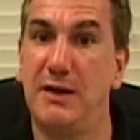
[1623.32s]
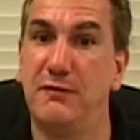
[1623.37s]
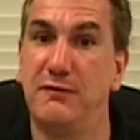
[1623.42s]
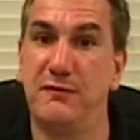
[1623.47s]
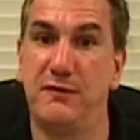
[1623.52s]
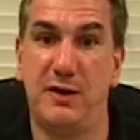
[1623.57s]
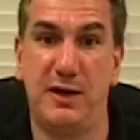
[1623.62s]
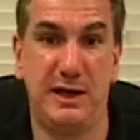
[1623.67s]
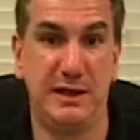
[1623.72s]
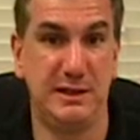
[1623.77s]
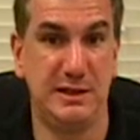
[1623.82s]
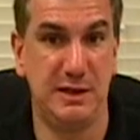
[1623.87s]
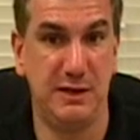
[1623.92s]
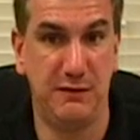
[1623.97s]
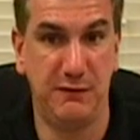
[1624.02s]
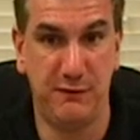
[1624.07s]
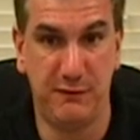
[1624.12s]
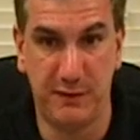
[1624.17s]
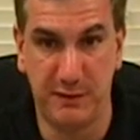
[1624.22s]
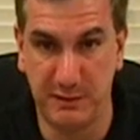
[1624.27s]
I find
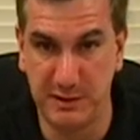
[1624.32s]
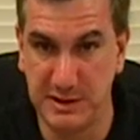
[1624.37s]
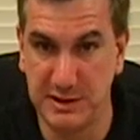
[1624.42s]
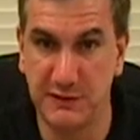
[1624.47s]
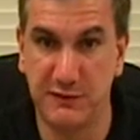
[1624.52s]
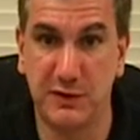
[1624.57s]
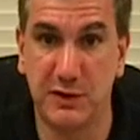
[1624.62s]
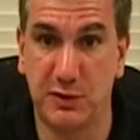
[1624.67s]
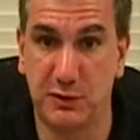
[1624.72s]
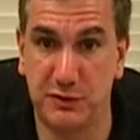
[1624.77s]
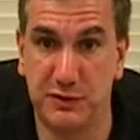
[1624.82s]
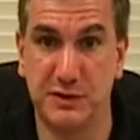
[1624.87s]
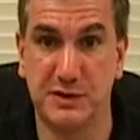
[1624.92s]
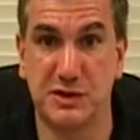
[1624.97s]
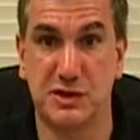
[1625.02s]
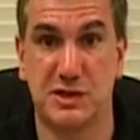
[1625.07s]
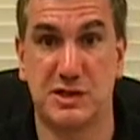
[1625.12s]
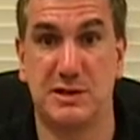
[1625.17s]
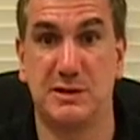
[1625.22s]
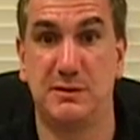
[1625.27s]
very difficult
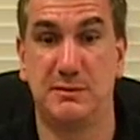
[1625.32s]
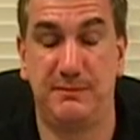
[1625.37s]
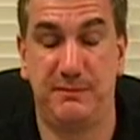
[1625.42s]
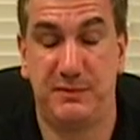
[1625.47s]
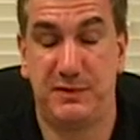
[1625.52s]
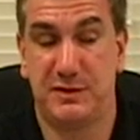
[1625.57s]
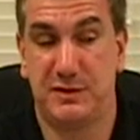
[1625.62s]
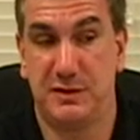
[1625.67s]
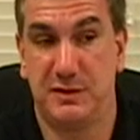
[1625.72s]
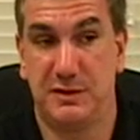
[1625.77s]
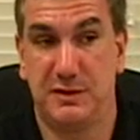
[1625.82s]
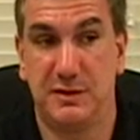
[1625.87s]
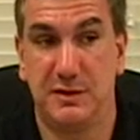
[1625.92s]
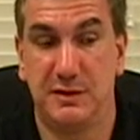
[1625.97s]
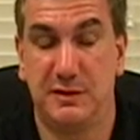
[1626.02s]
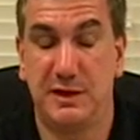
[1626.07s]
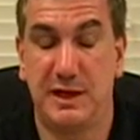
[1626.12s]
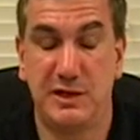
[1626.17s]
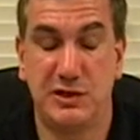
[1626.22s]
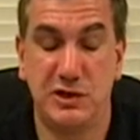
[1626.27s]

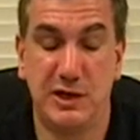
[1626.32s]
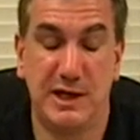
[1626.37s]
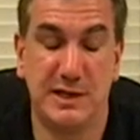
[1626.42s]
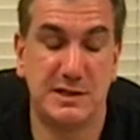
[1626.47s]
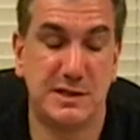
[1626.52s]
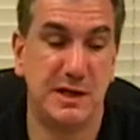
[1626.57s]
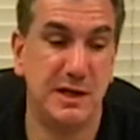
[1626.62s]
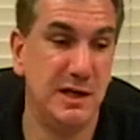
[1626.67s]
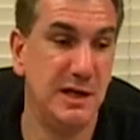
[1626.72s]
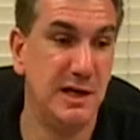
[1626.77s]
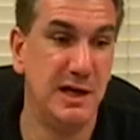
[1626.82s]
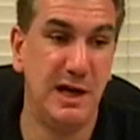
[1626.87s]
to digest.